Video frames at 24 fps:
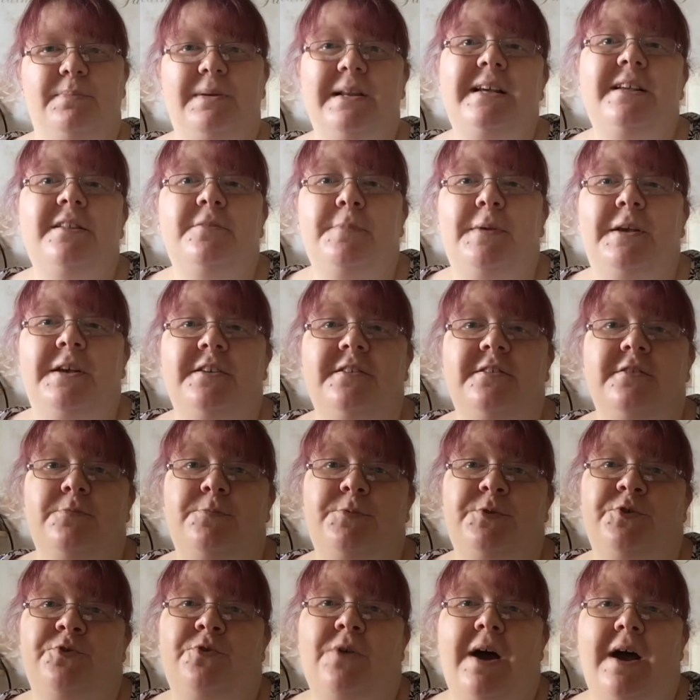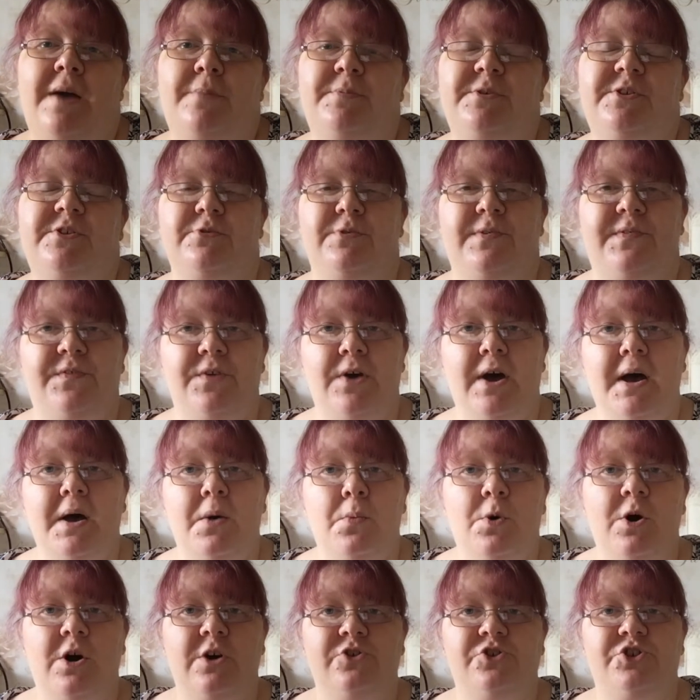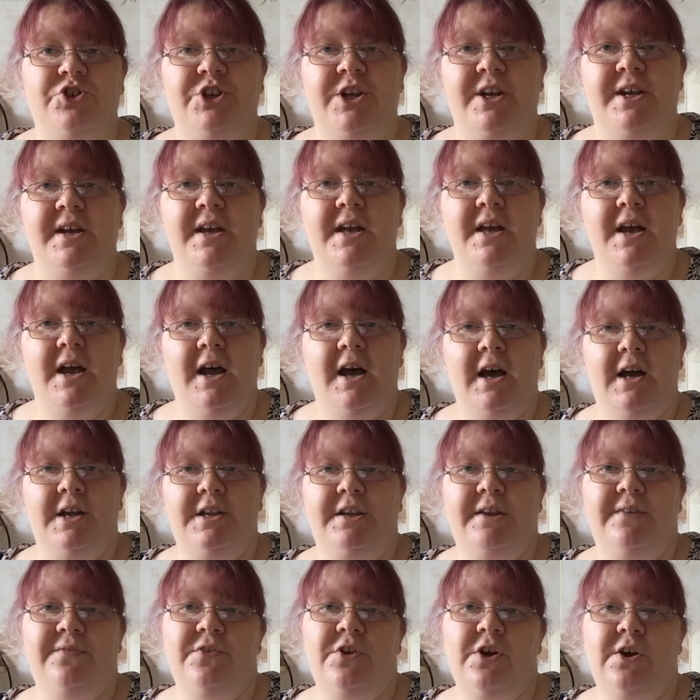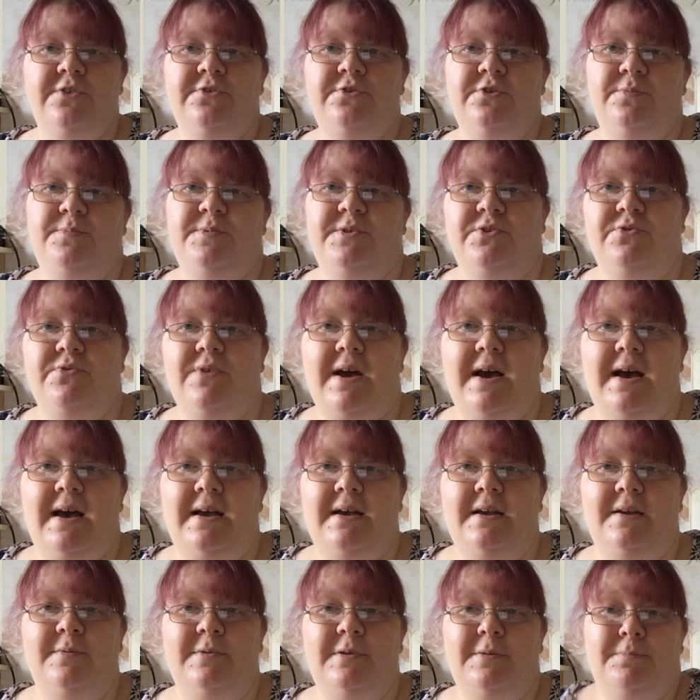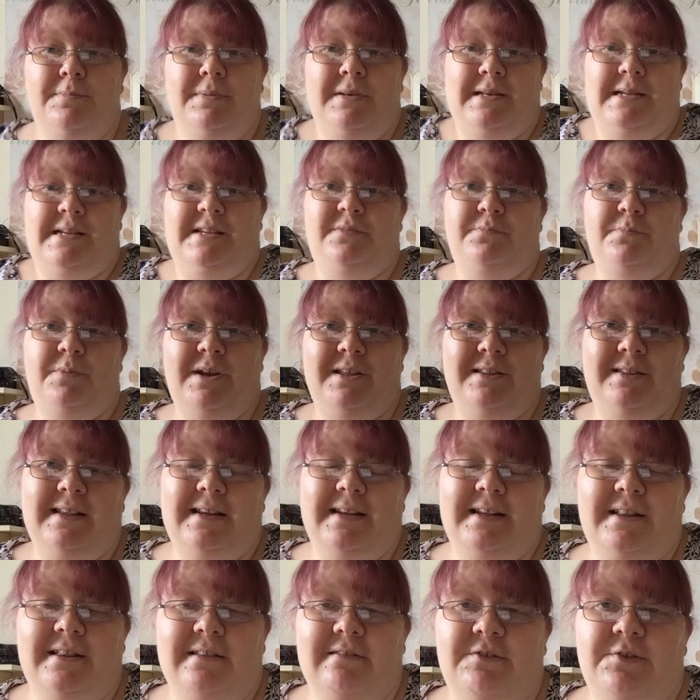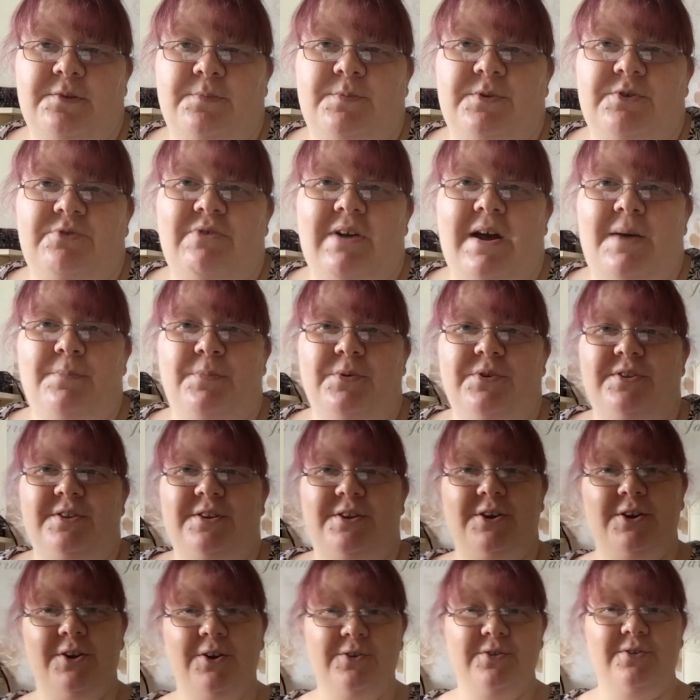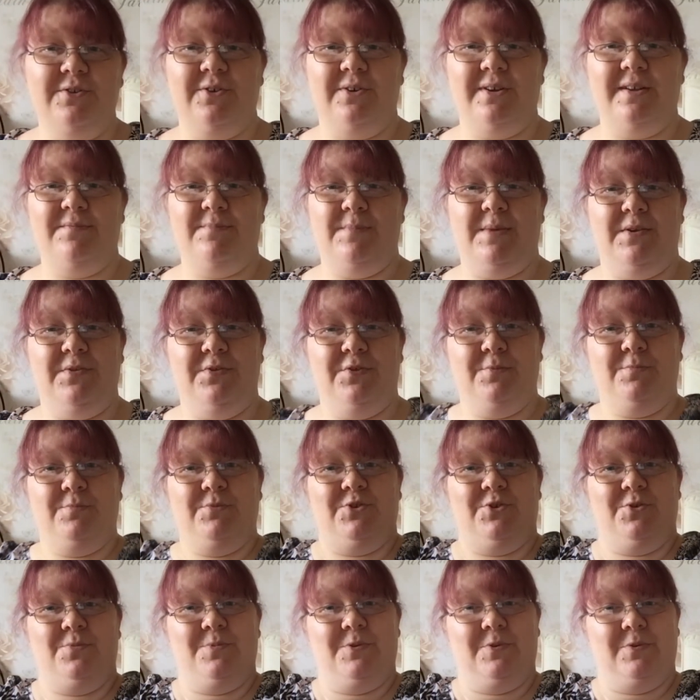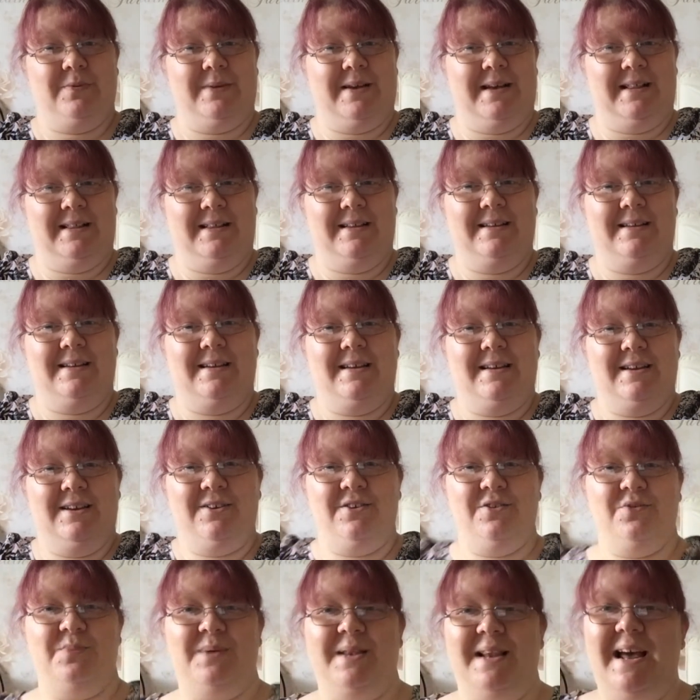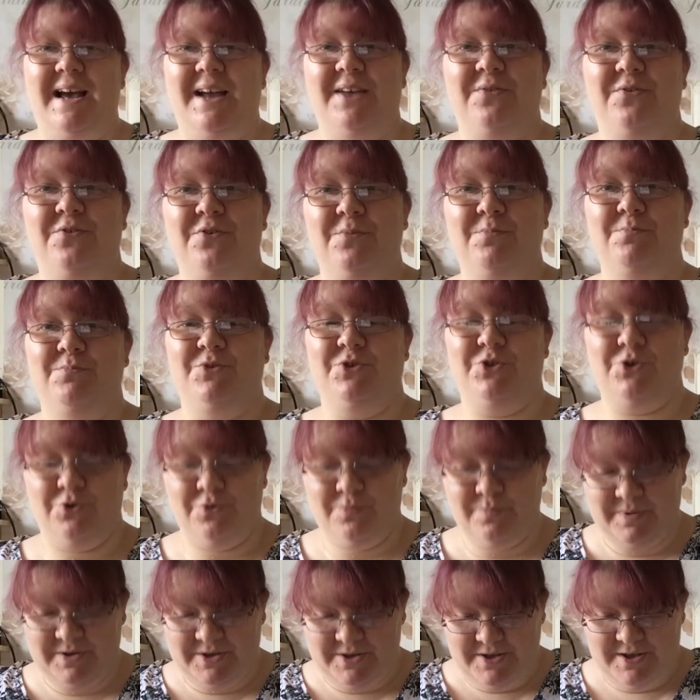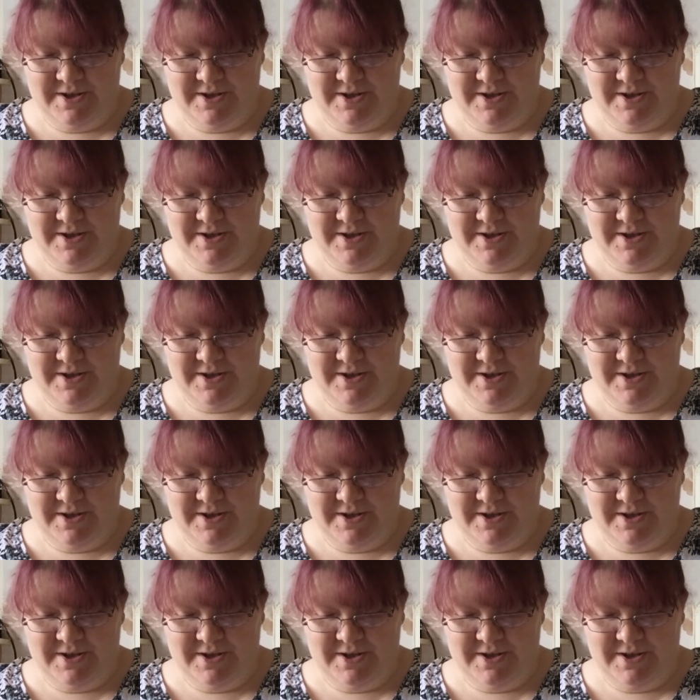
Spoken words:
Please be a subscriber. So if you are watching and you've not subscribed, please press the little subscribe button, and also give me a thumbs up as well, because we like thumbs up.